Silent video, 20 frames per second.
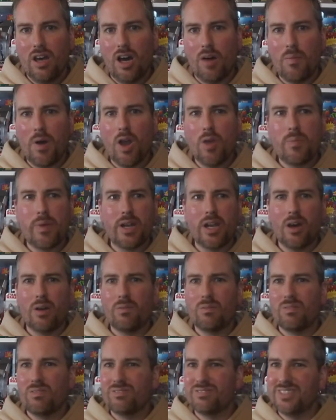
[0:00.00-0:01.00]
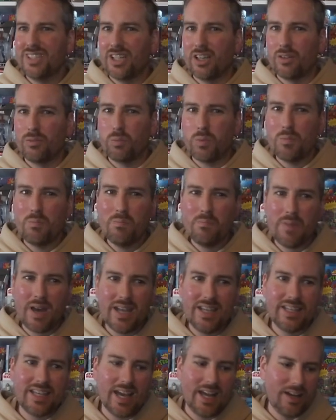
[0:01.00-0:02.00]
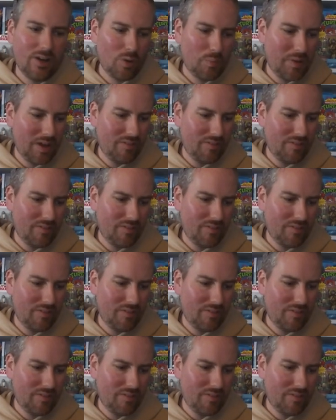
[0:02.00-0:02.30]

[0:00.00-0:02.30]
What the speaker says: I'm hoping that, you know, we may get a little